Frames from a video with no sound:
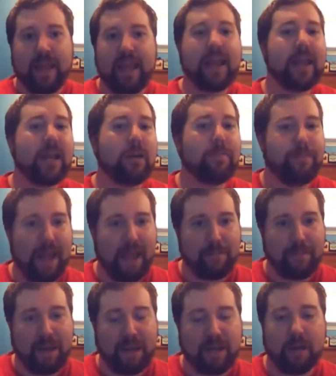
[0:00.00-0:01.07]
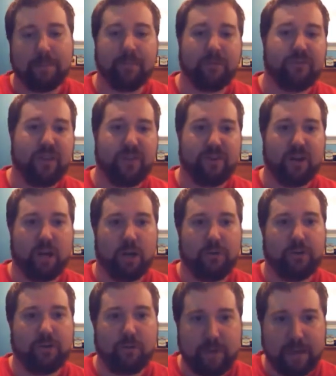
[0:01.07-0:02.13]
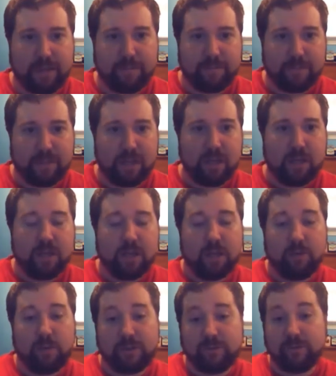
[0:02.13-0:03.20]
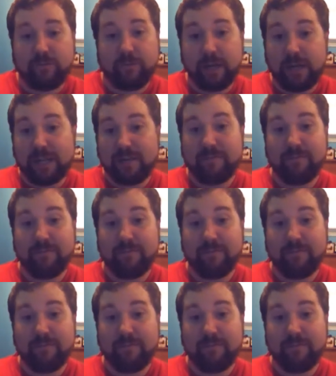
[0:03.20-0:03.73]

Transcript: And Batman number 703, which was really